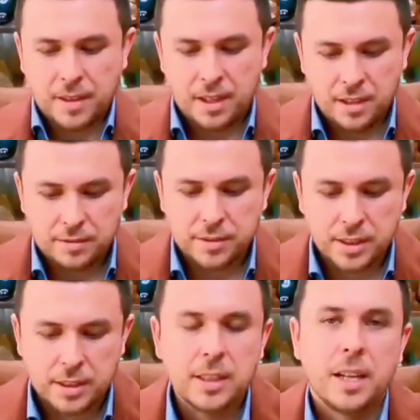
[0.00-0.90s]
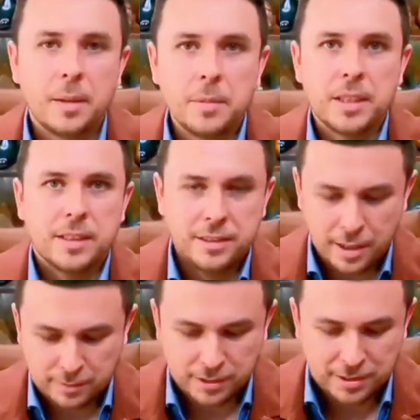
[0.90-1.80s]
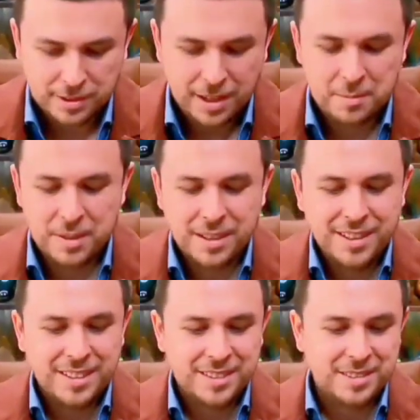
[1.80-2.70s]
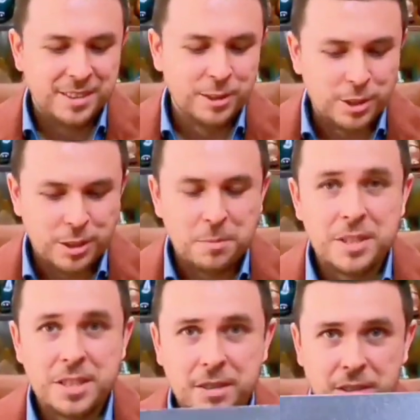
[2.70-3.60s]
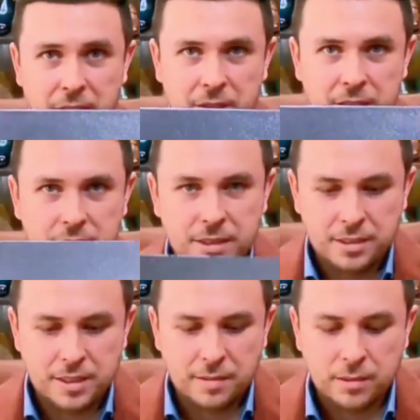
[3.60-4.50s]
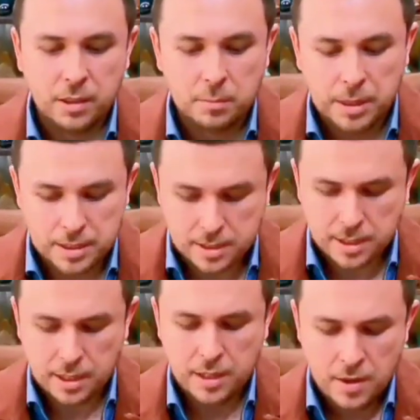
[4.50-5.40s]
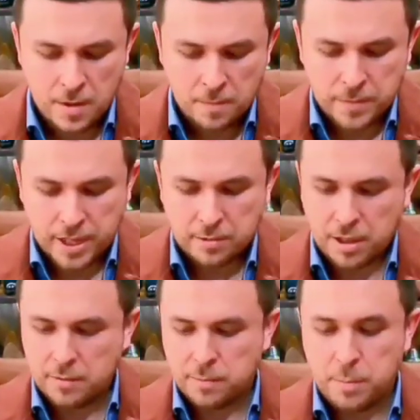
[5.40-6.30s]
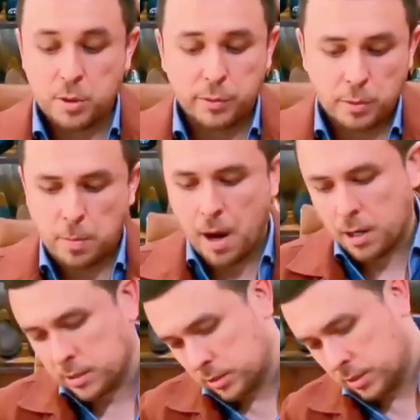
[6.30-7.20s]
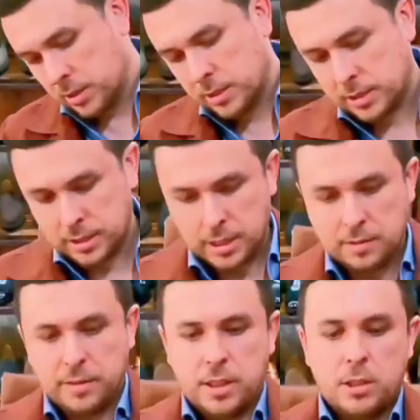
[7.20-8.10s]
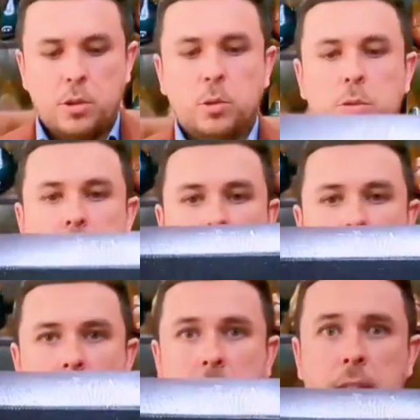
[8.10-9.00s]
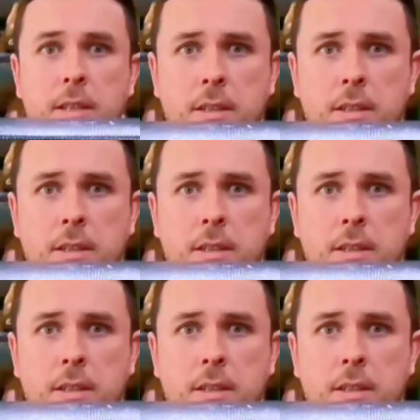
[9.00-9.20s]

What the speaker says: I forget the name, like a Teflon type looking material. Obviously it's not Teflon, but anyway, beautiful box, got a very cool design,